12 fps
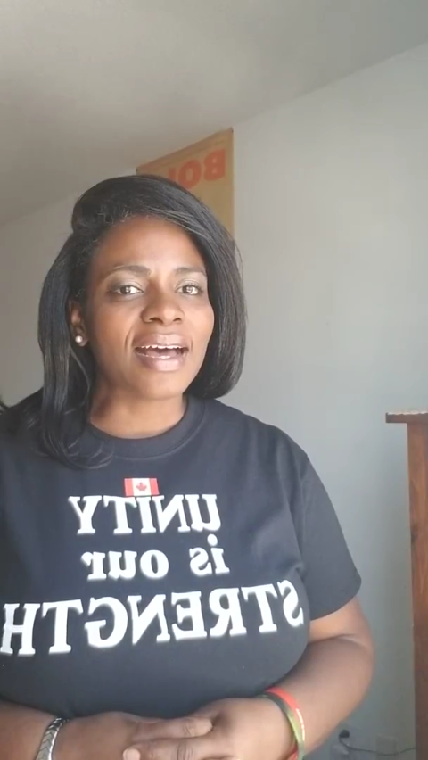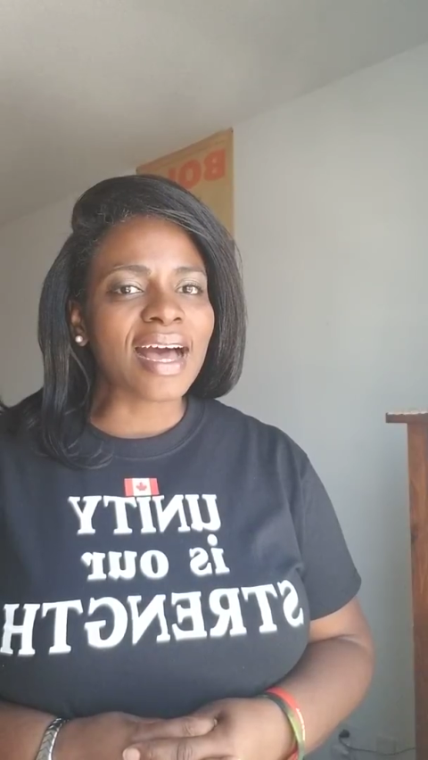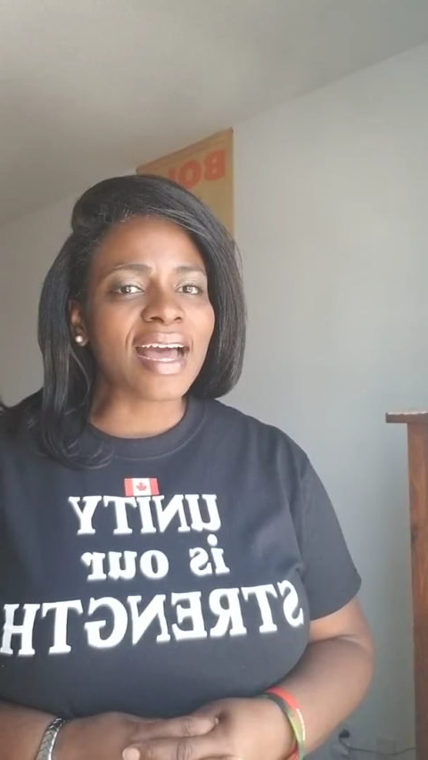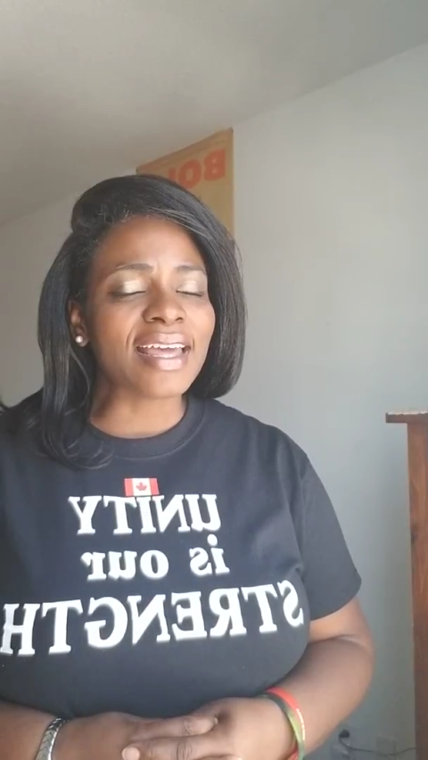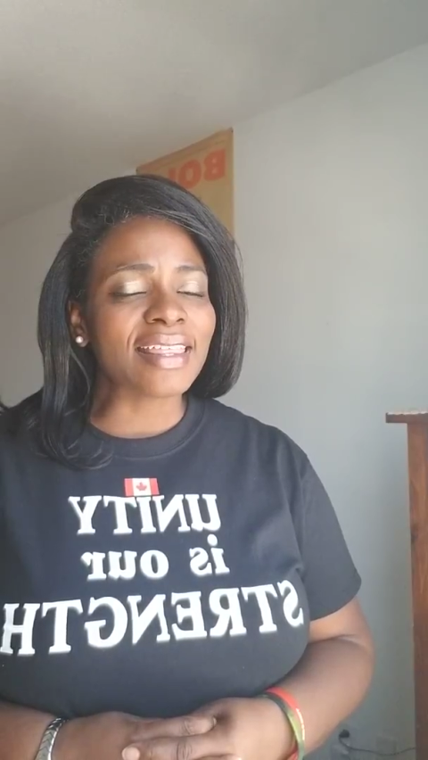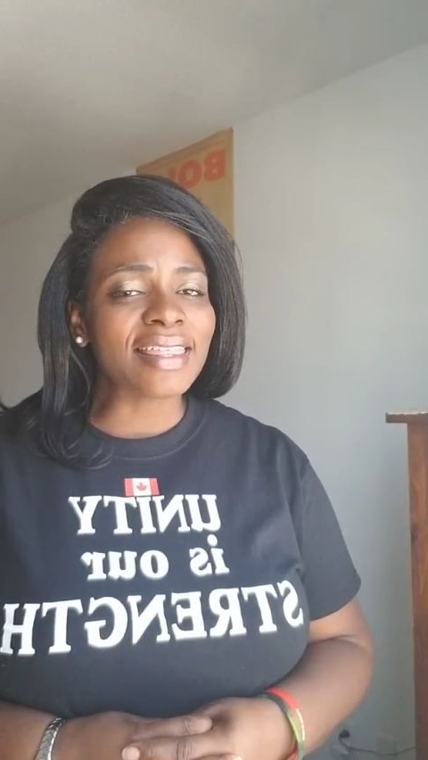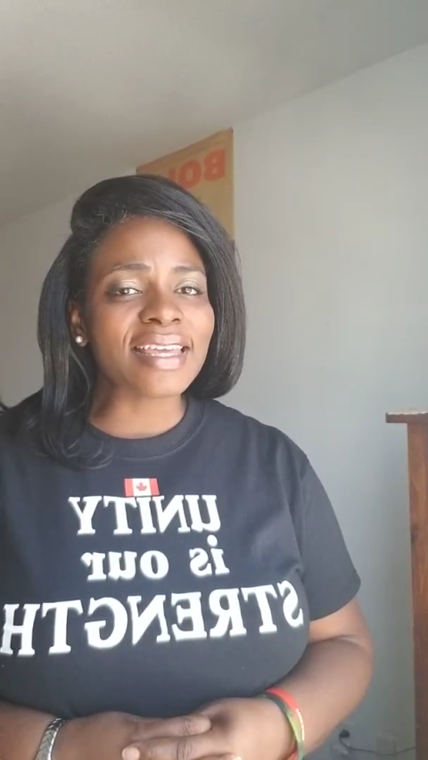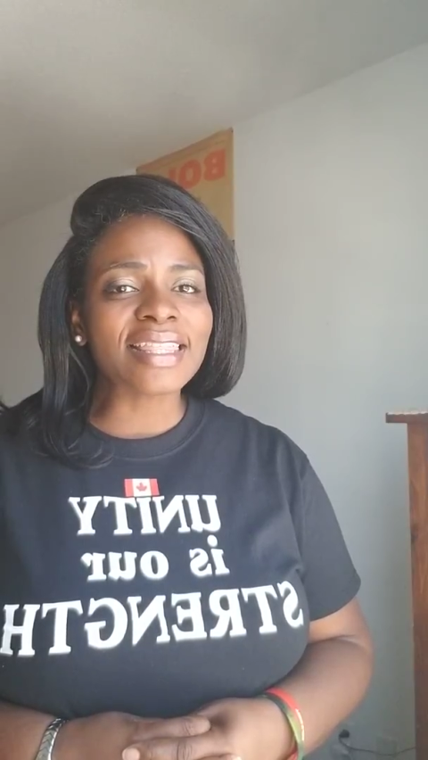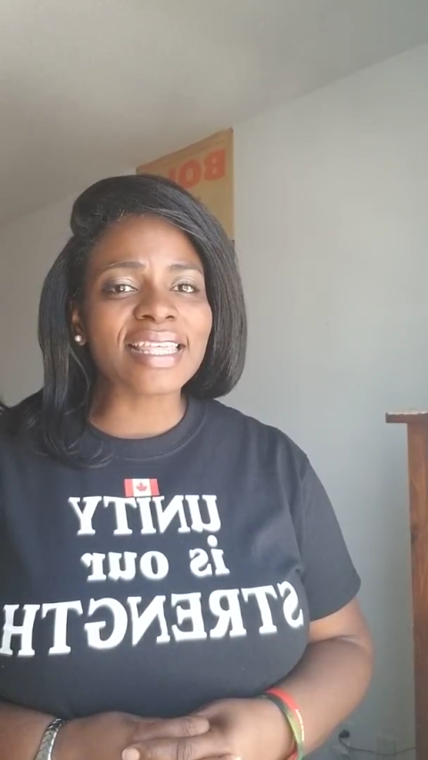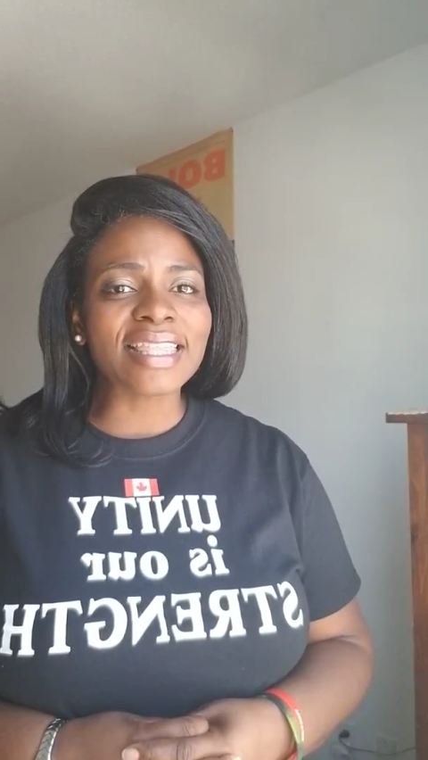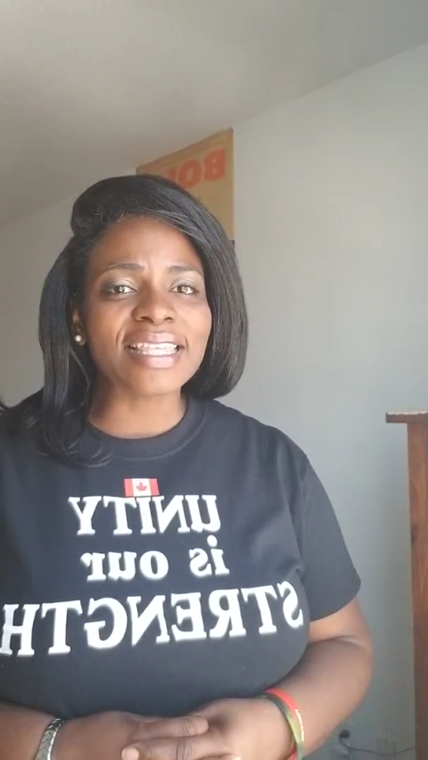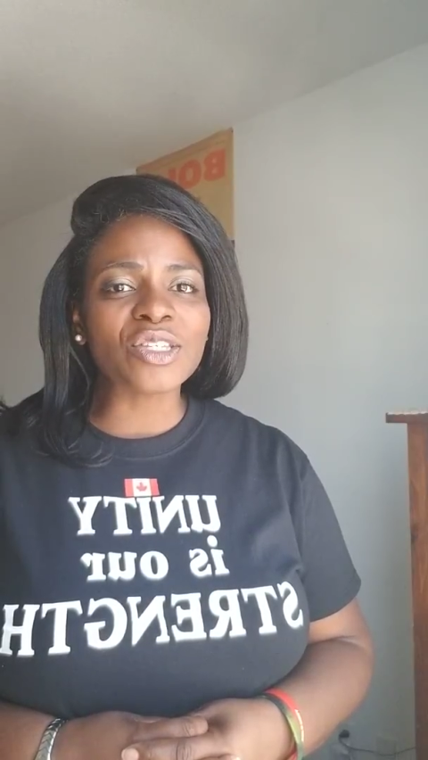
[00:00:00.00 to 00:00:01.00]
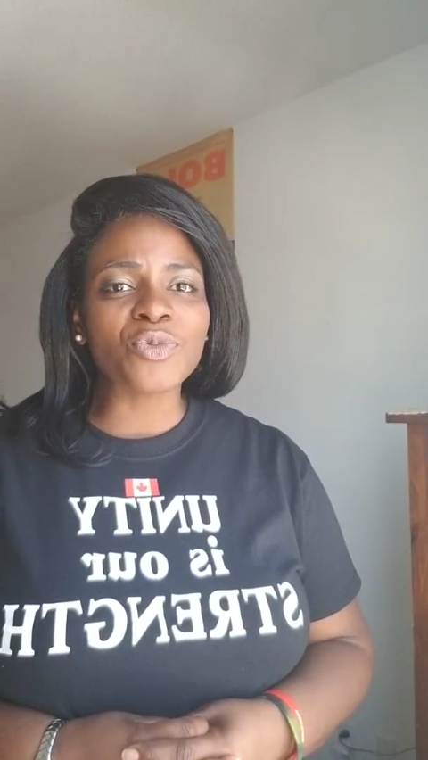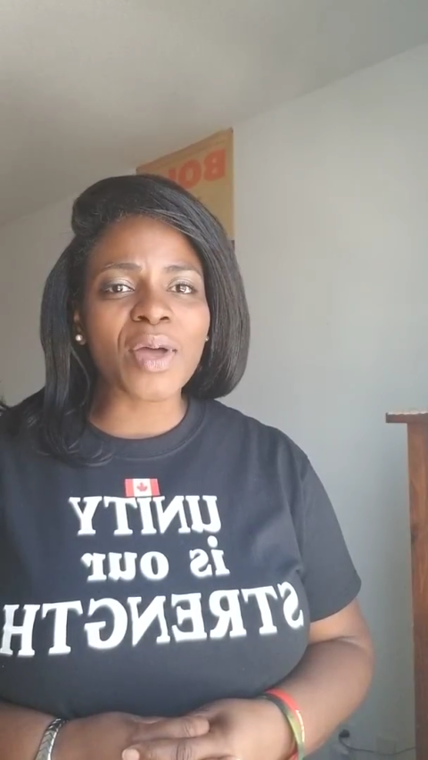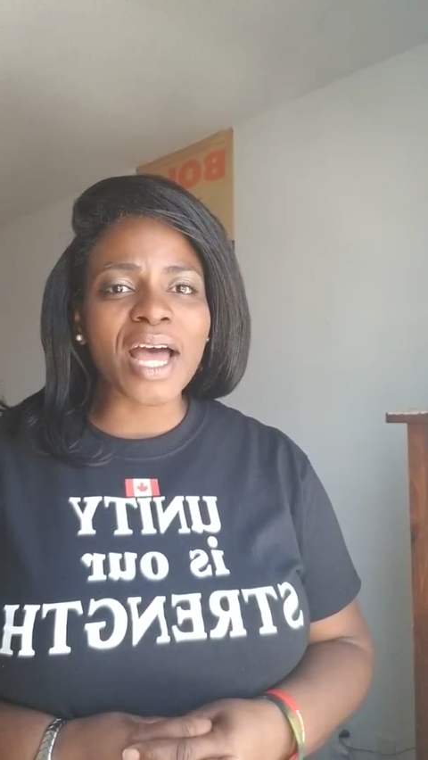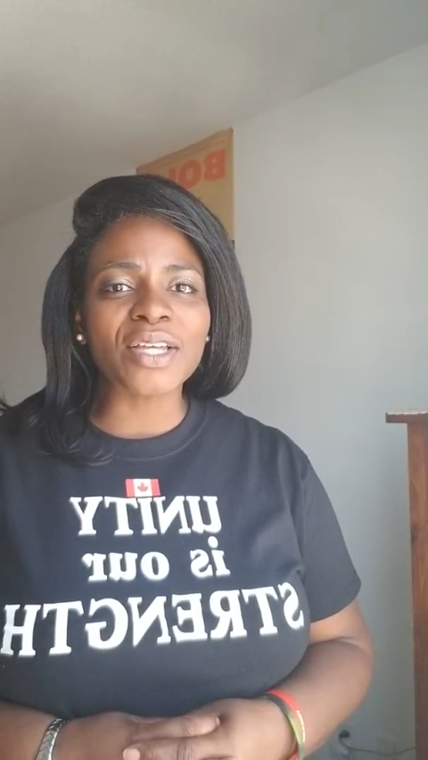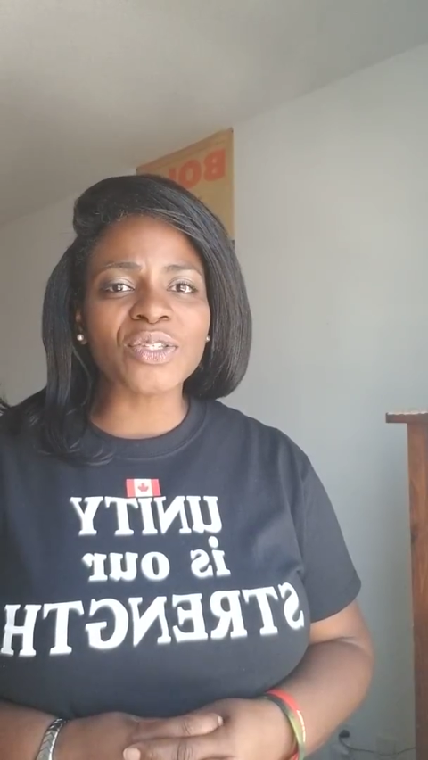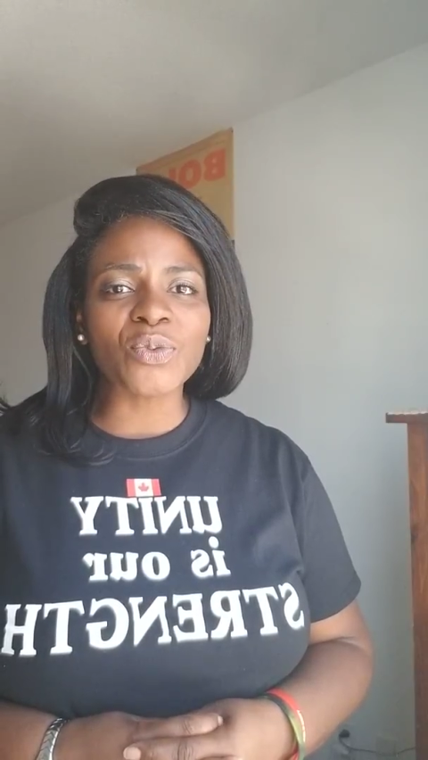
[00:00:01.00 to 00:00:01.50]
I think that this
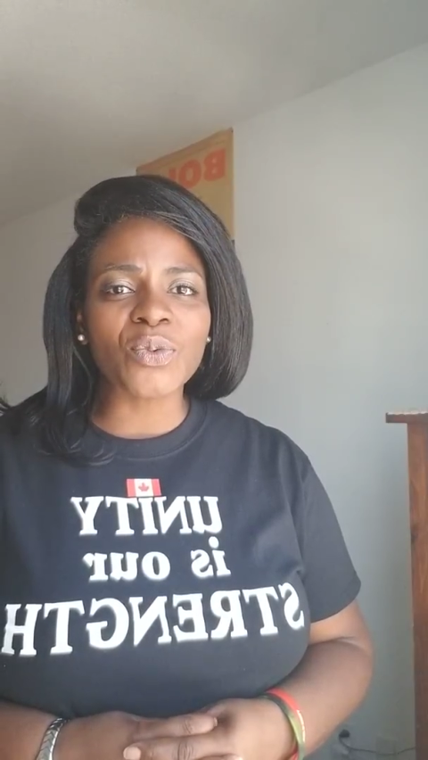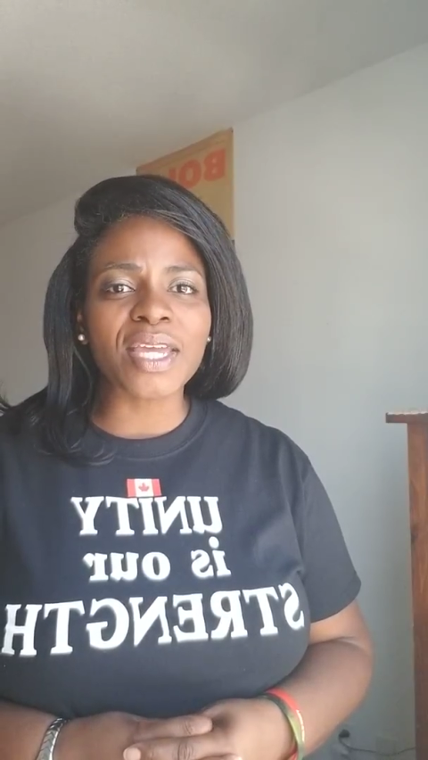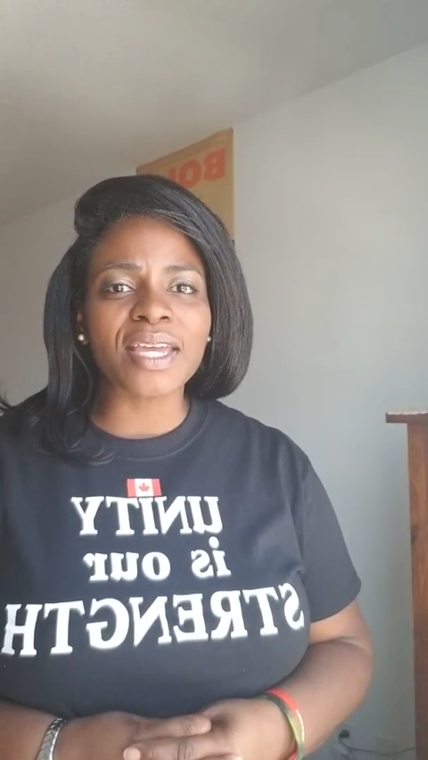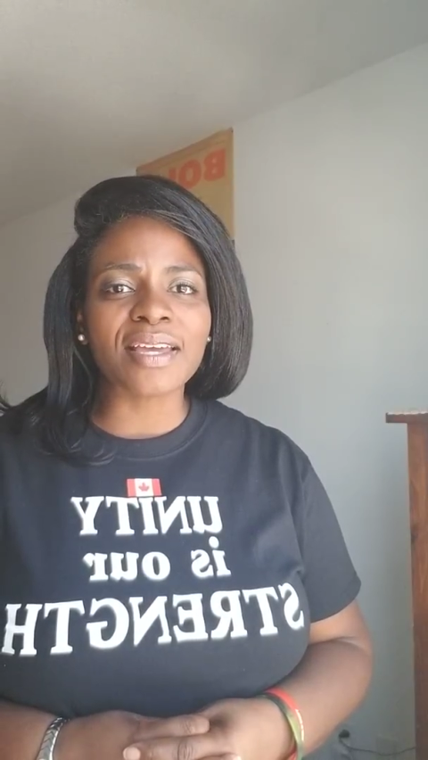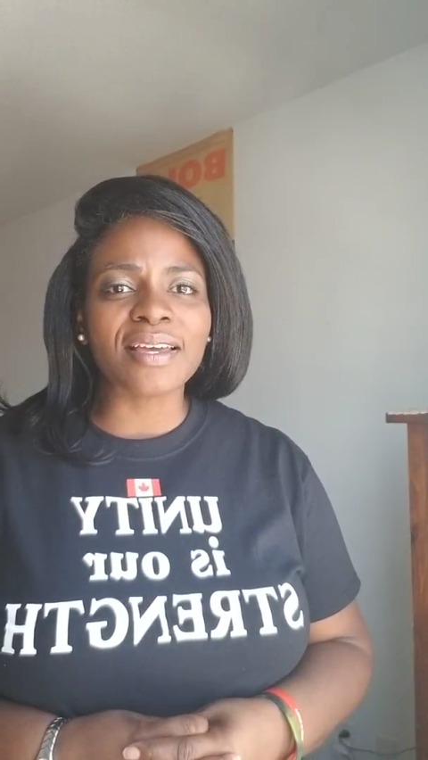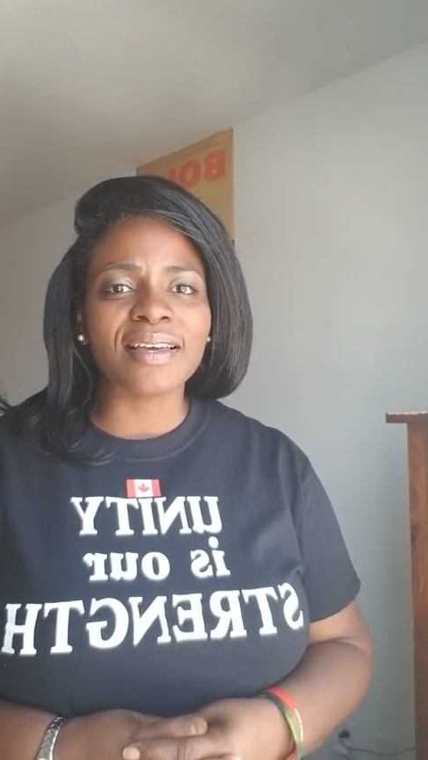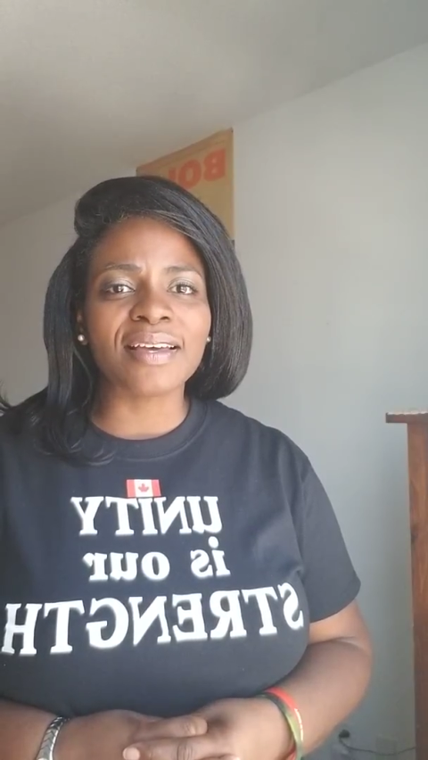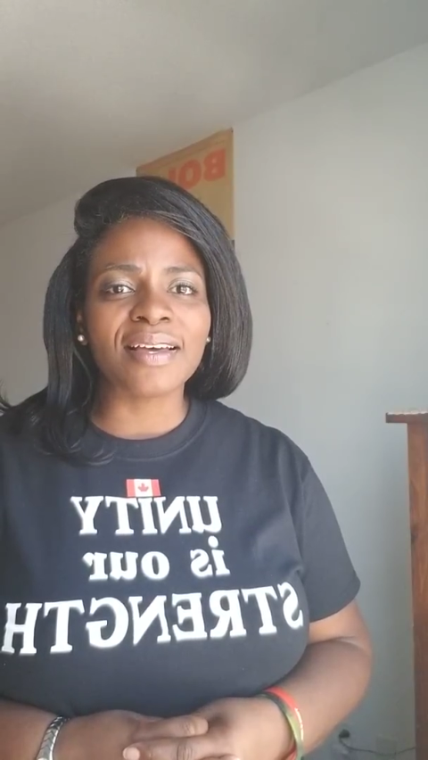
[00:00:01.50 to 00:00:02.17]
past week